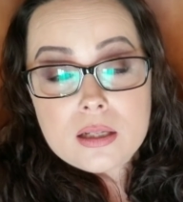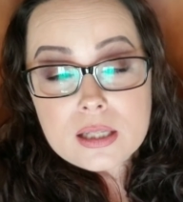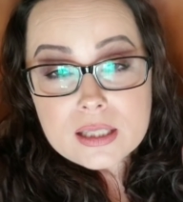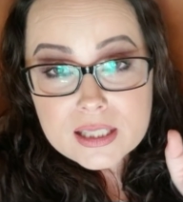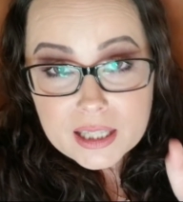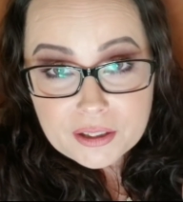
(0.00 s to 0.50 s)

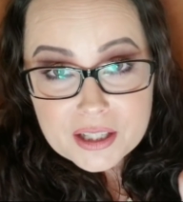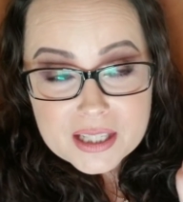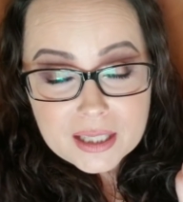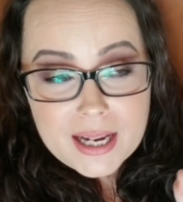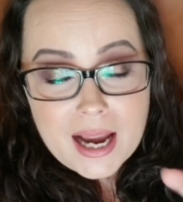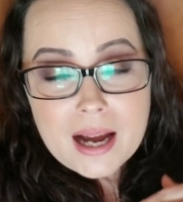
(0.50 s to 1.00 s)

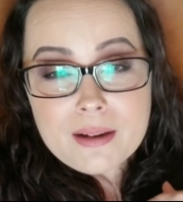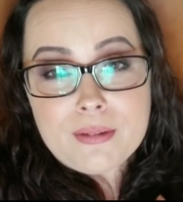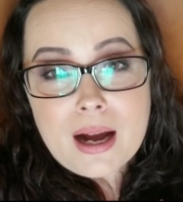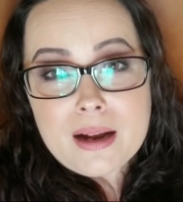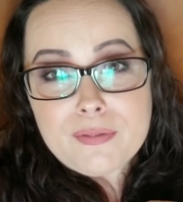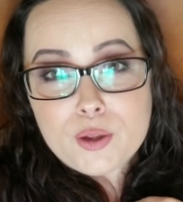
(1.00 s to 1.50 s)
Seriously,
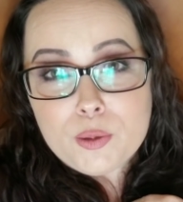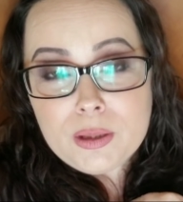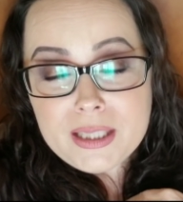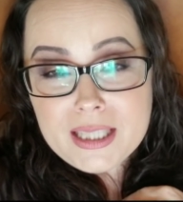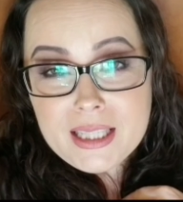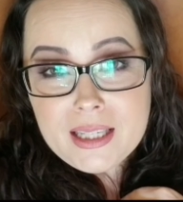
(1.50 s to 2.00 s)
I flew
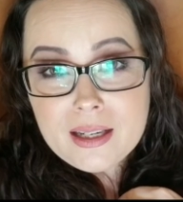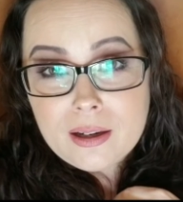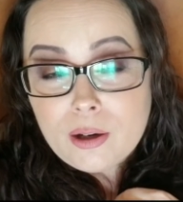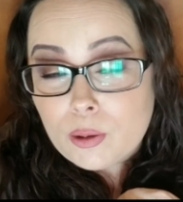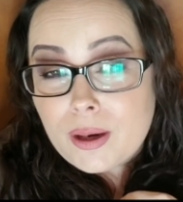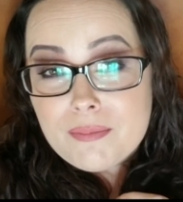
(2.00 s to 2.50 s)
lead,
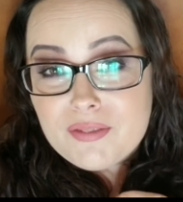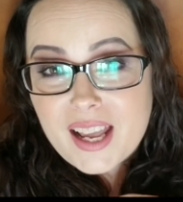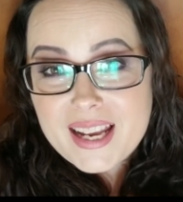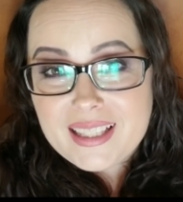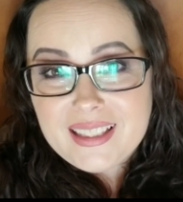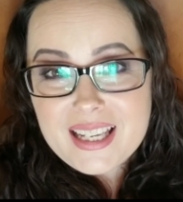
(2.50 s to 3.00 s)
or I'm
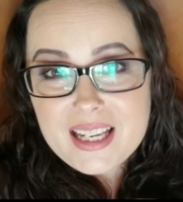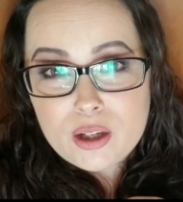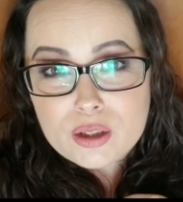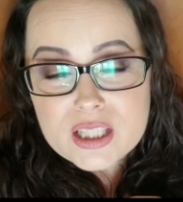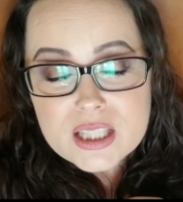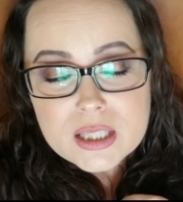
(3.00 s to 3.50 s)
flying lead
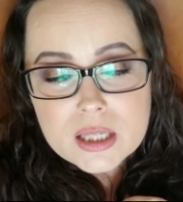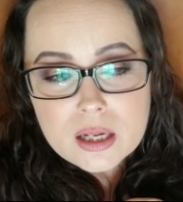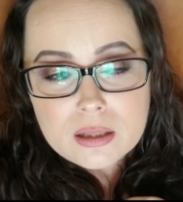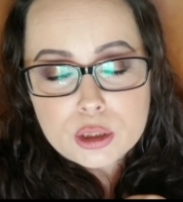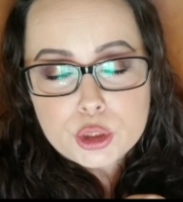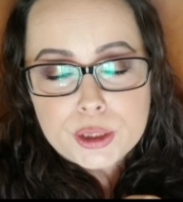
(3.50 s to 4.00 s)
on this
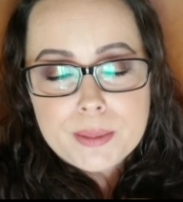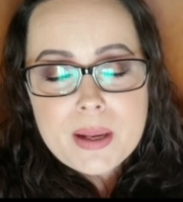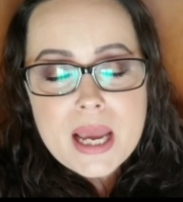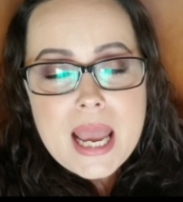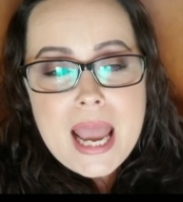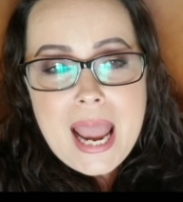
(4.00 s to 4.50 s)
trip,
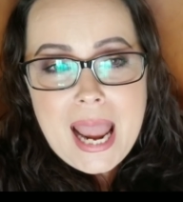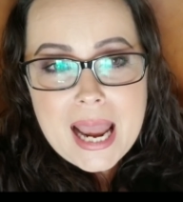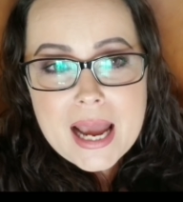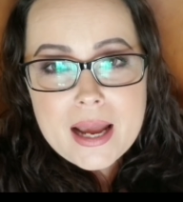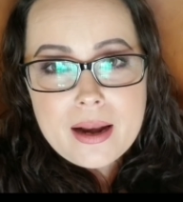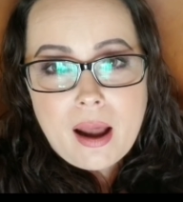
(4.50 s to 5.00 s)

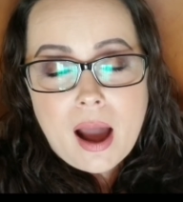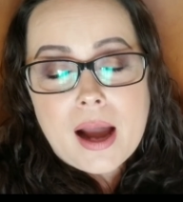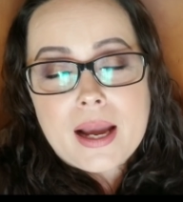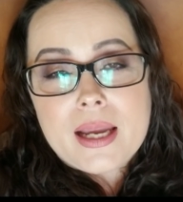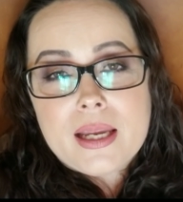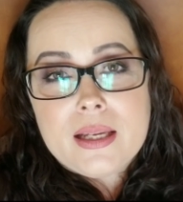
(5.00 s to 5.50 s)
and
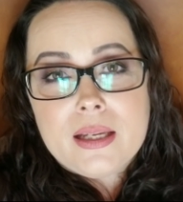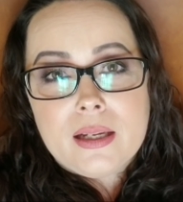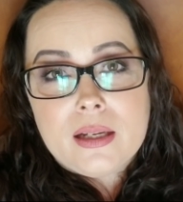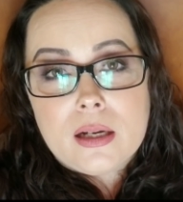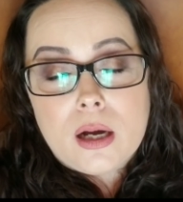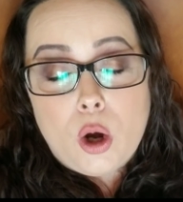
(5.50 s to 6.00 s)
I
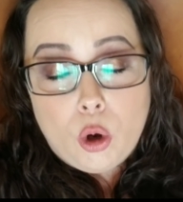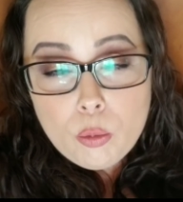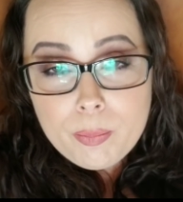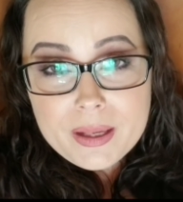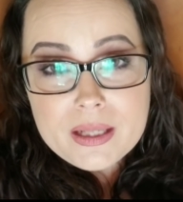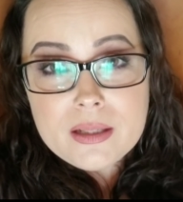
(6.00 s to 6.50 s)

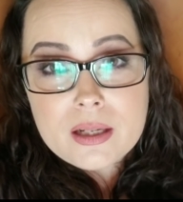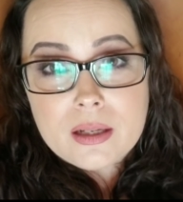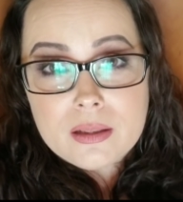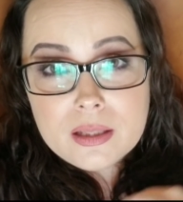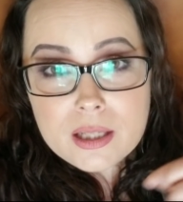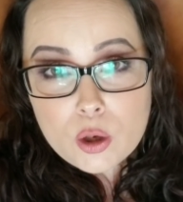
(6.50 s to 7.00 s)
opened
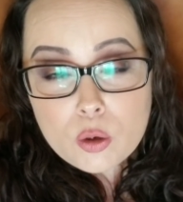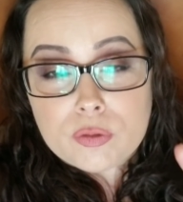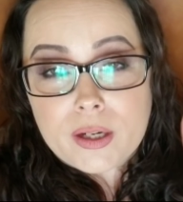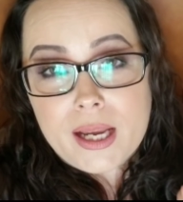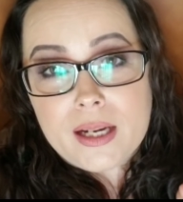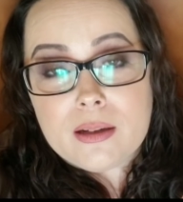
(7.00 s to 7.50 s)
the
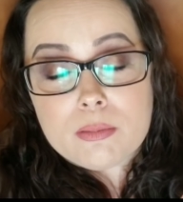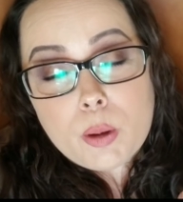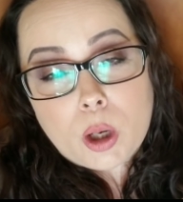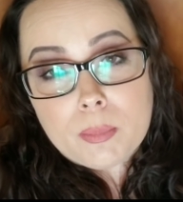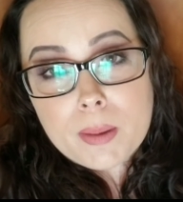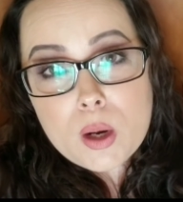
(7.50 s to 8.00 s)
overhead
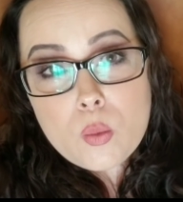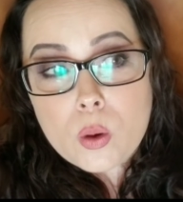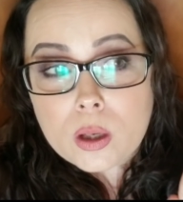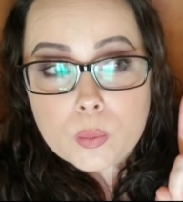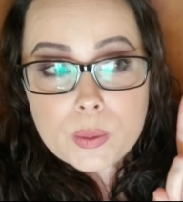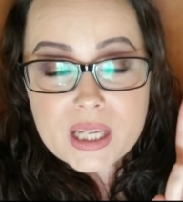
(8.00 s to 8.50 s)
compartment
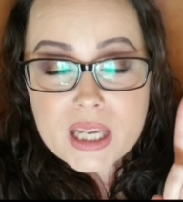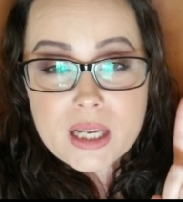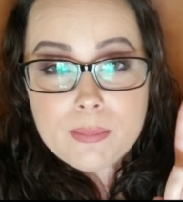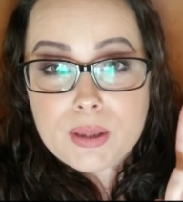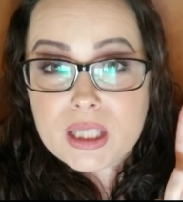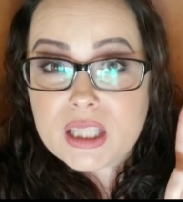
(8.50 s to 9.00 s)
where we
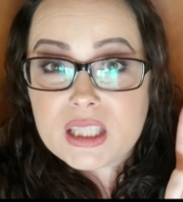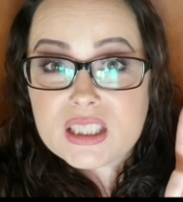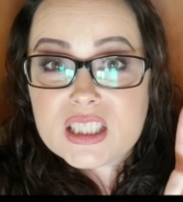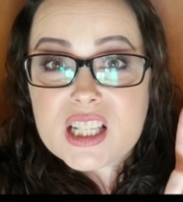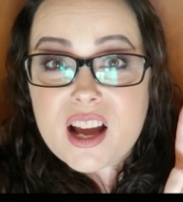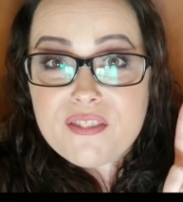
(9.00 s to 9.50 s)
keep the
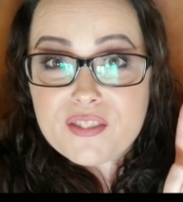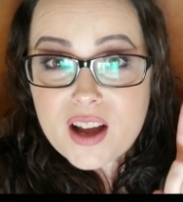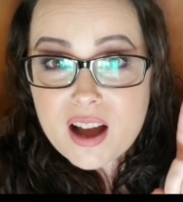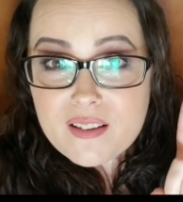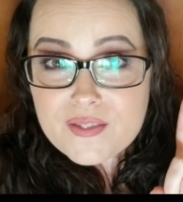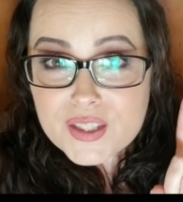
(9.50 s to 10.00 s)
tough
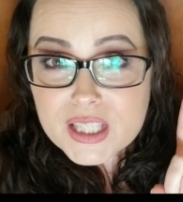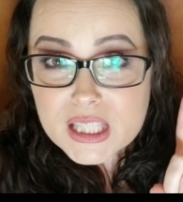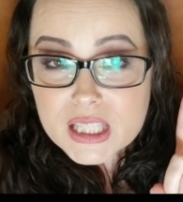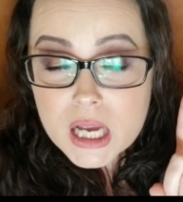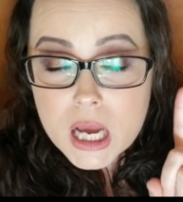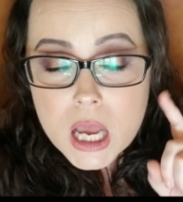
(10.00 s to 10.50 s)

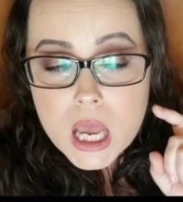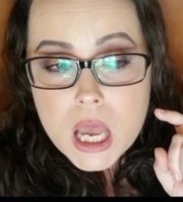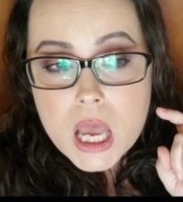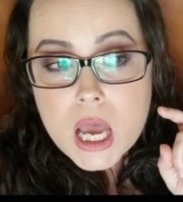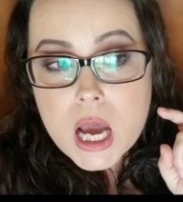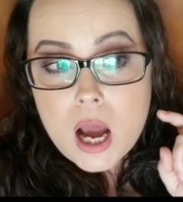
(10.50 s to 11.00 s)
cuffs
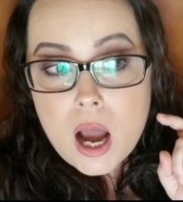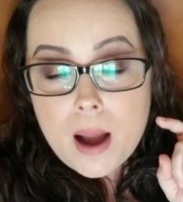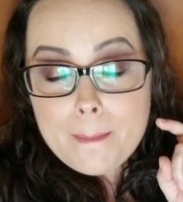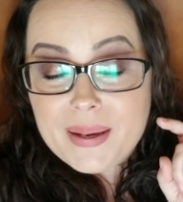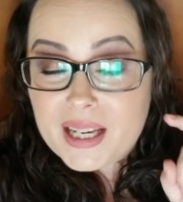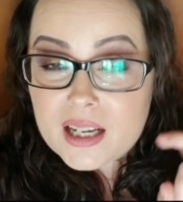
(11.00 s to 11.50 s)

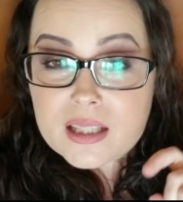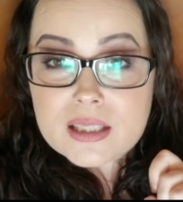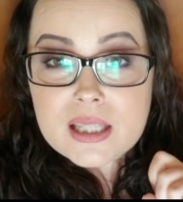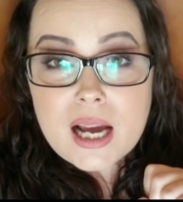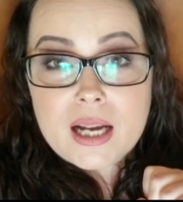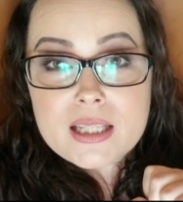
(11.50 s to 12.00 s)
because I